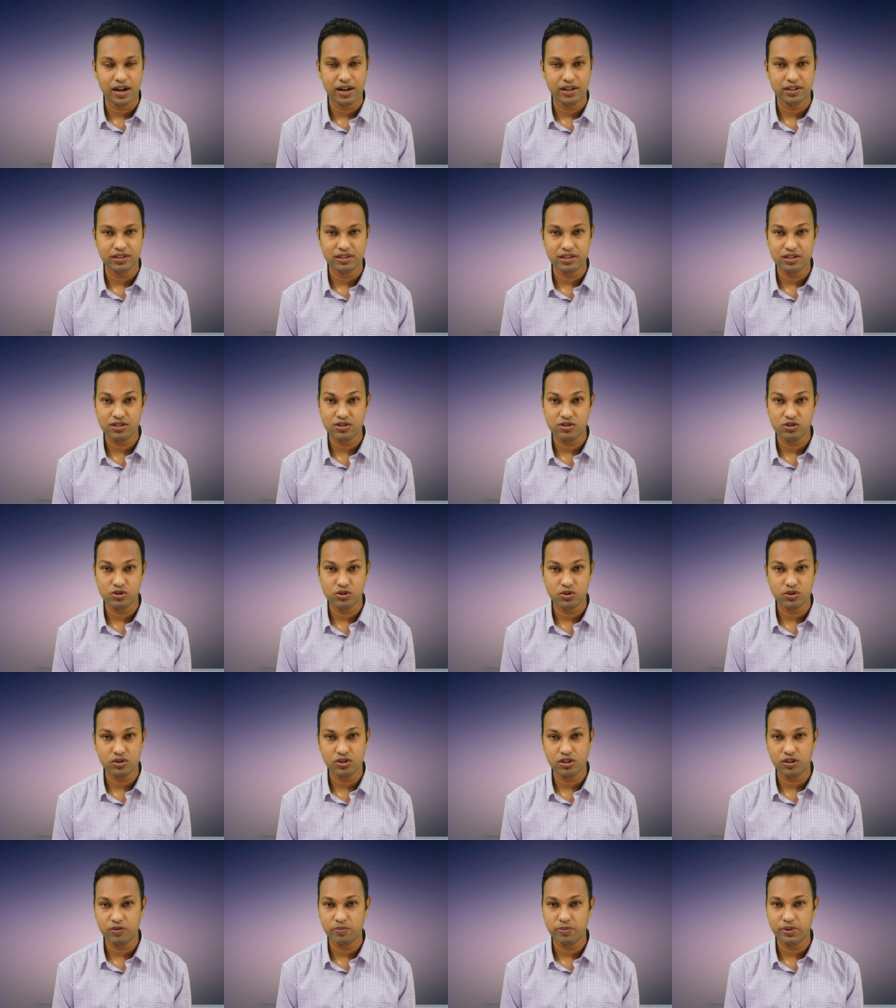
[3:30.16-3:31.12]
and this
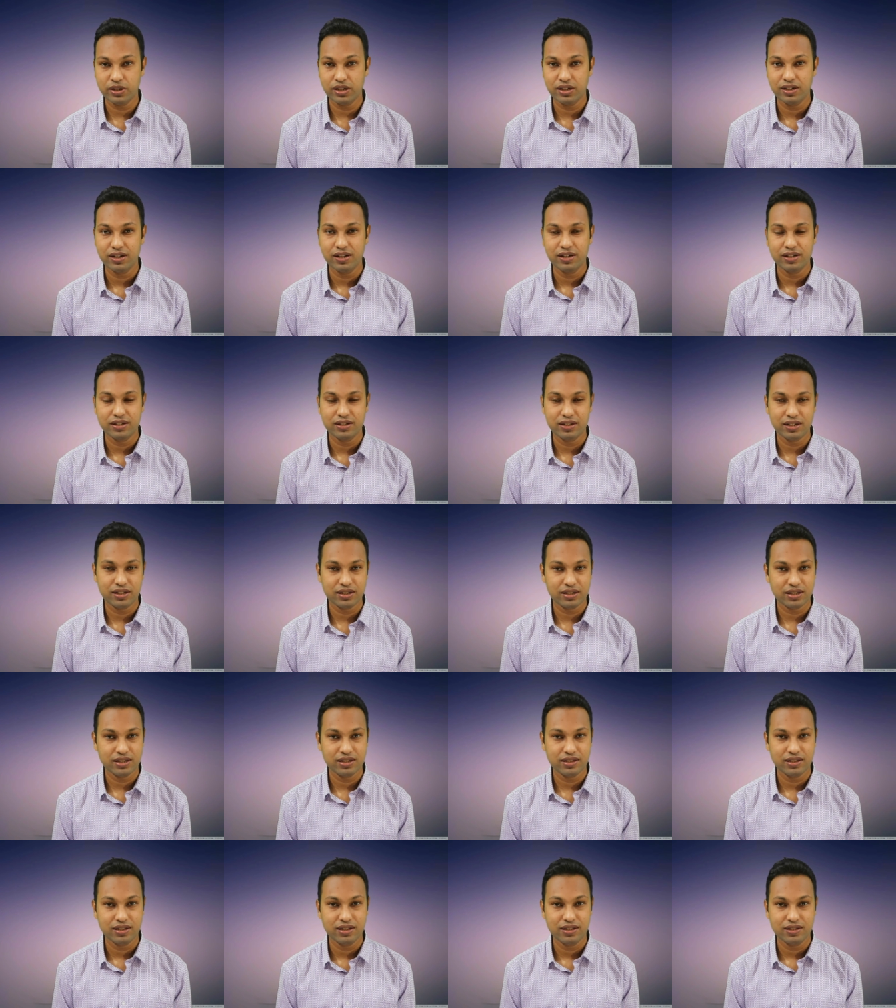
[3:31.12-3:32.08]
should not be
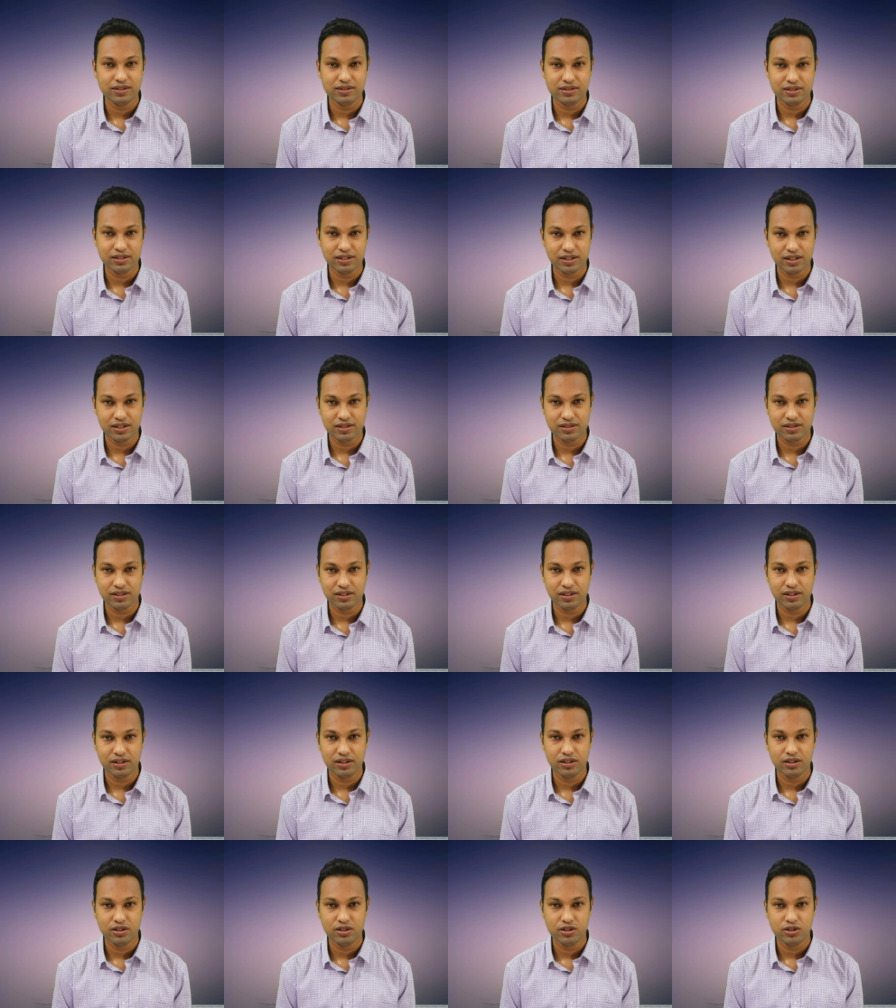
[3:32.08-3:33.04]
taken
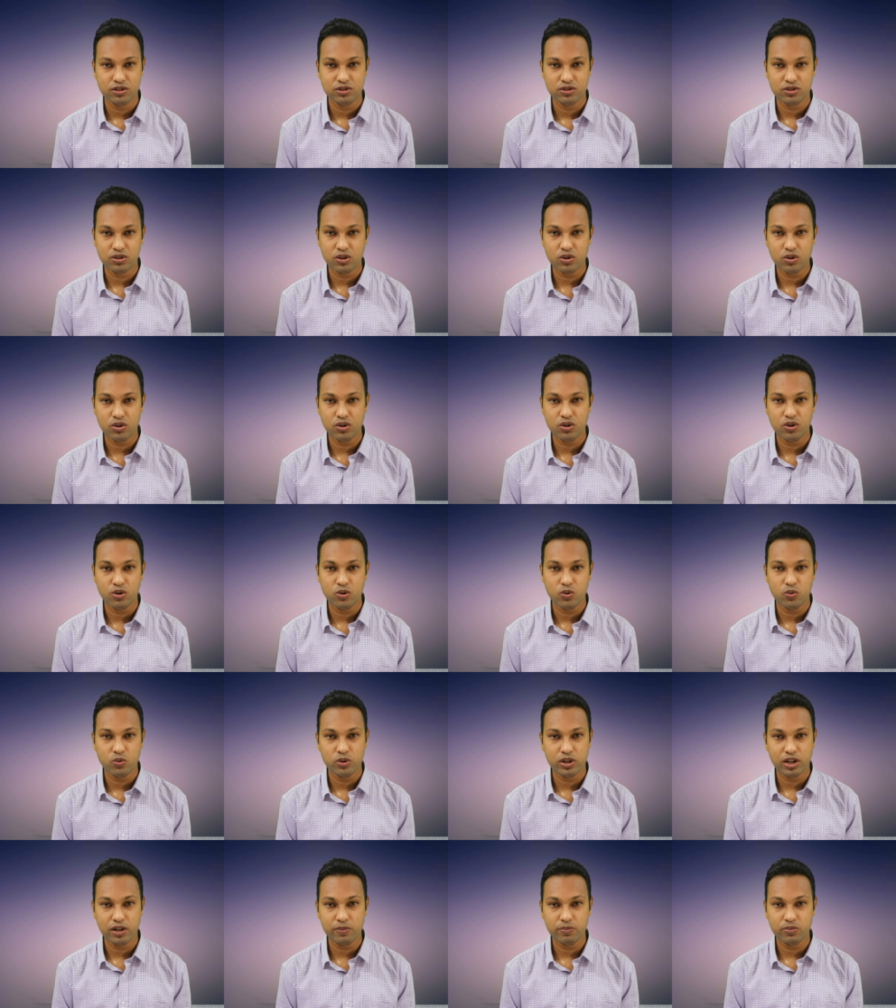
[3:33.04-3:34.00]
seriously. So
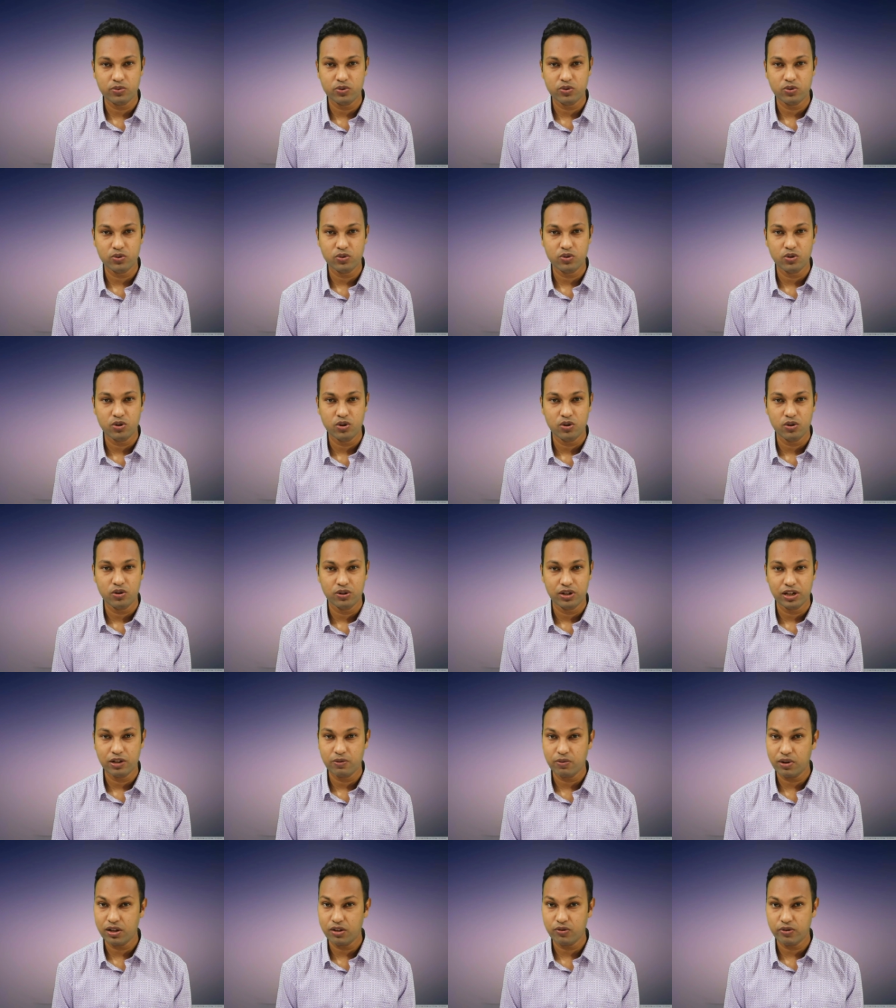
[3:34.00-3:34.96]
we have to
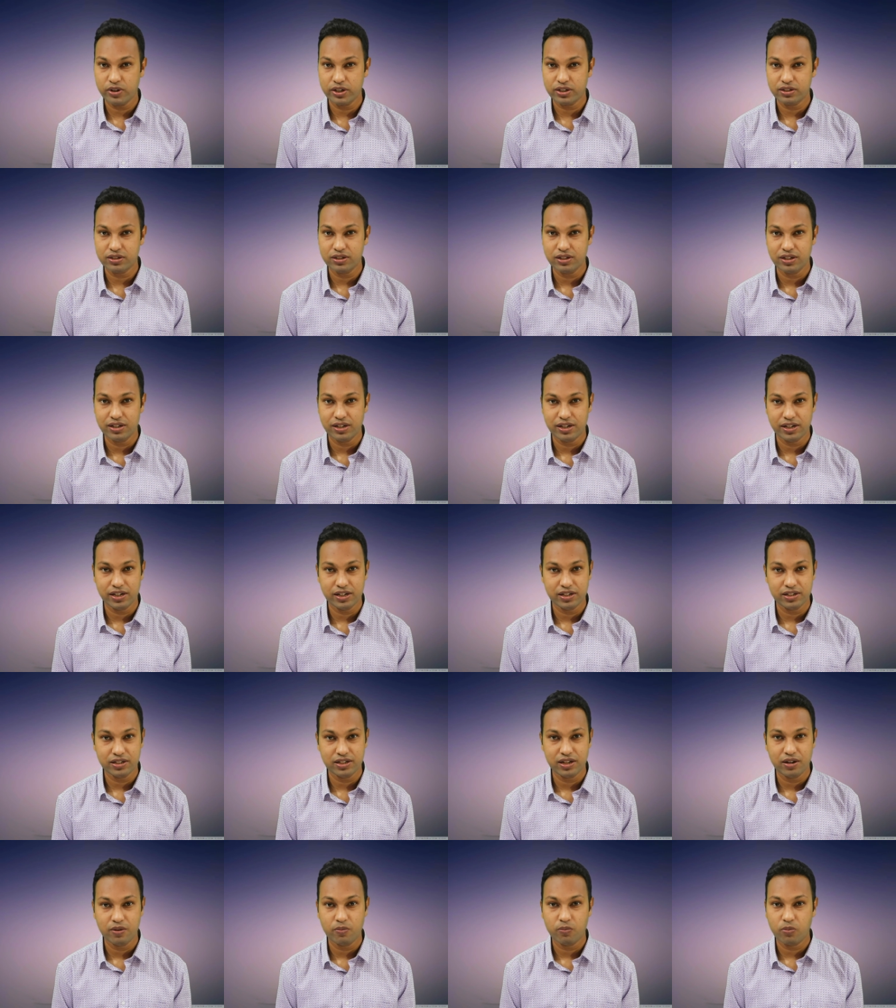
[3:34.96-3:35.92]
evaluate
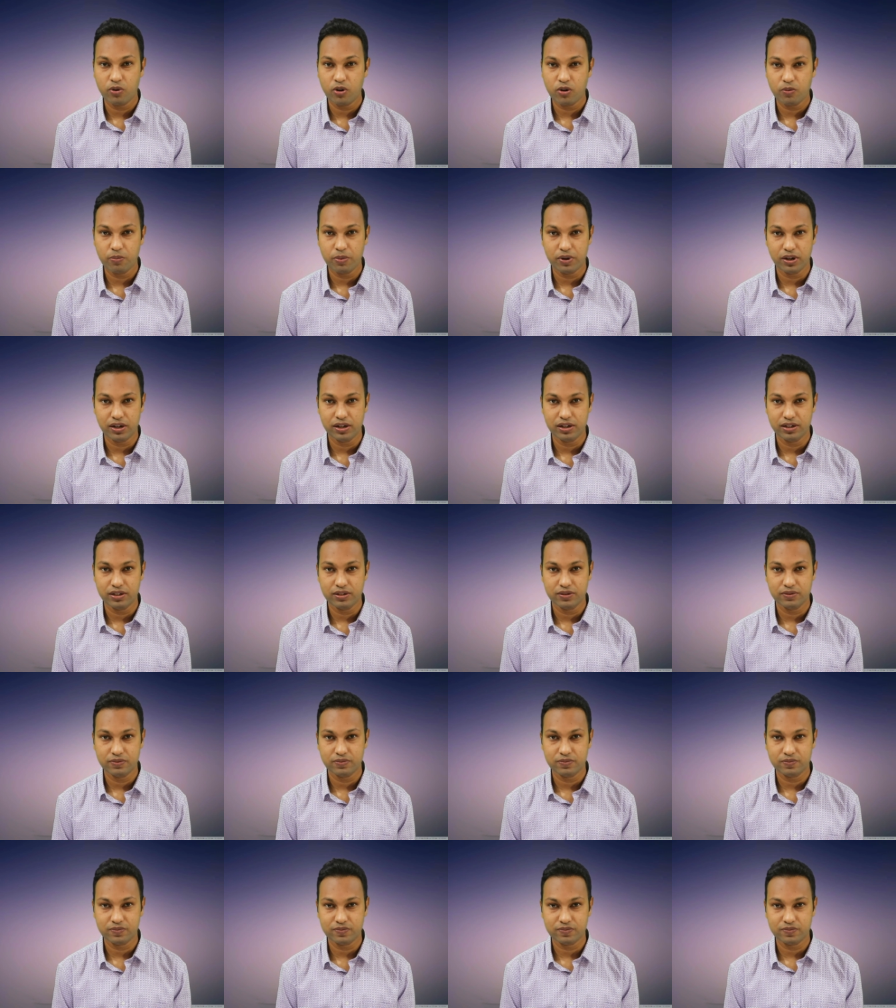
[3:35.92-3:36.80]
it properly.